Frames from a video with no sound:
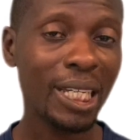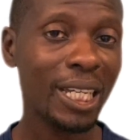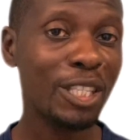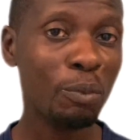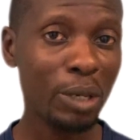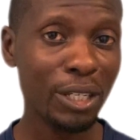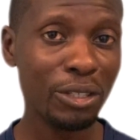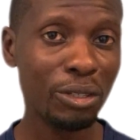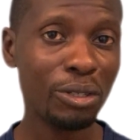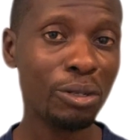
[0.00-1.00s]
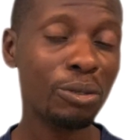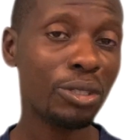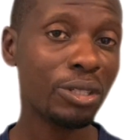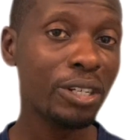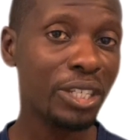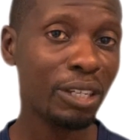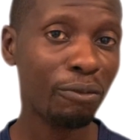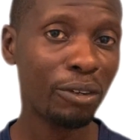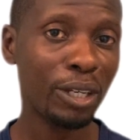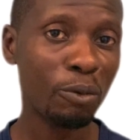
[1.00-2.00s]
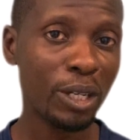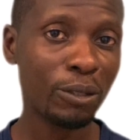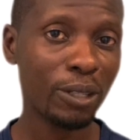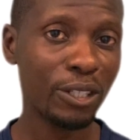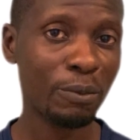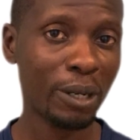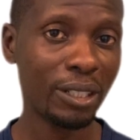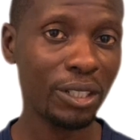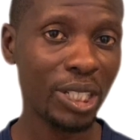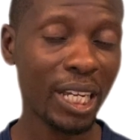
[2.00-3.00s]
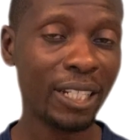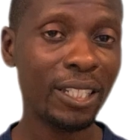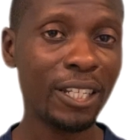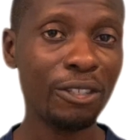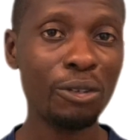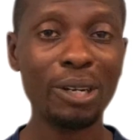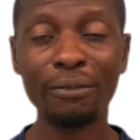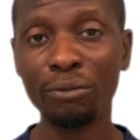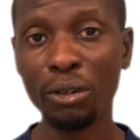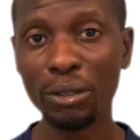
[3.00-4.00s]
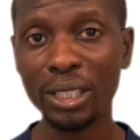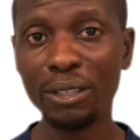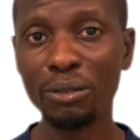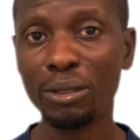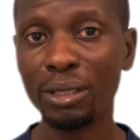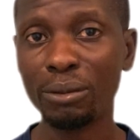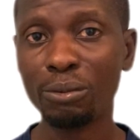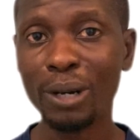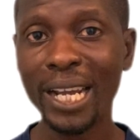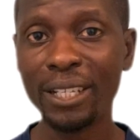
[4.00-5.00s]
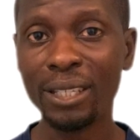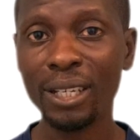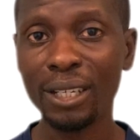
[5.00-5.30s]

it means you are searching for a way to learn Spanish and then you have gotten to the right,